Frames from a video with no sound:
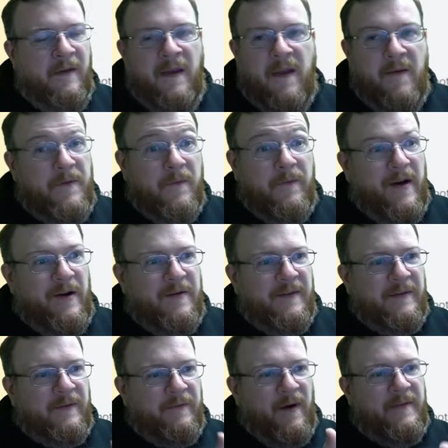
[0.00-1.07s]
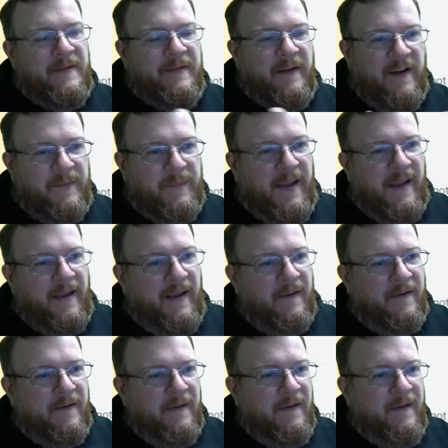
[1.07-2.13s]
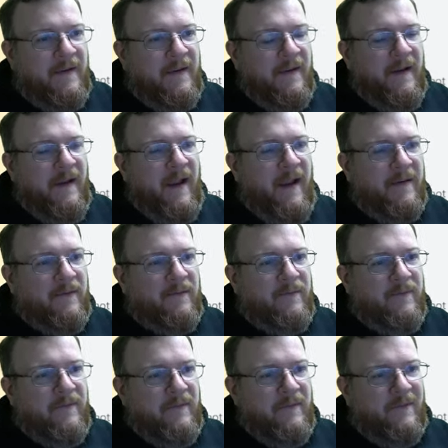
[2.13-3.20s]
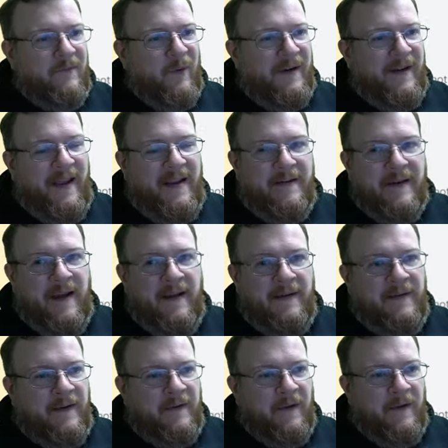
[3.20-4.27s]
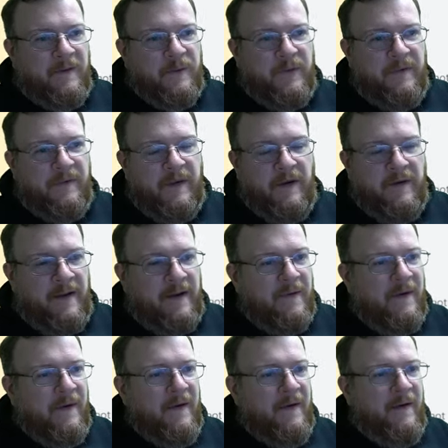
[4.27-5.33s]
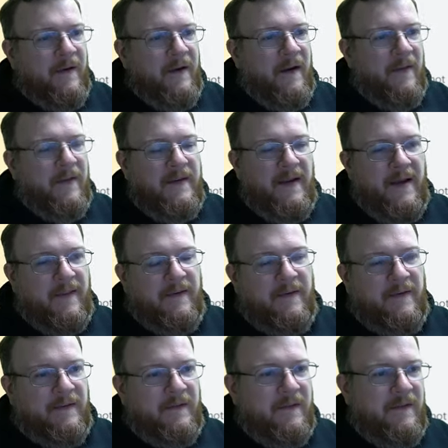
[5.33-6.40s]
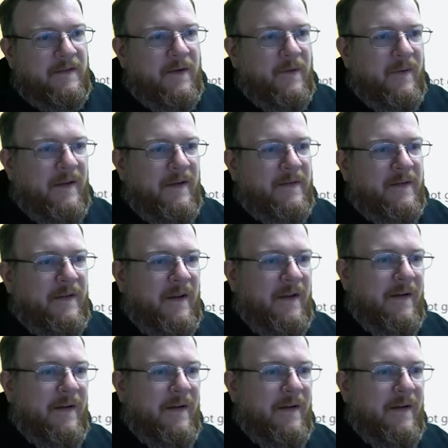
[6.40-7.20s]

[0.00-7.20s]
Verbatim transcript: if you're valuing this Evolving Skies pack at at what eight, nine, ten dollars, whatever they are now, uh, that yeah, this is you know it's an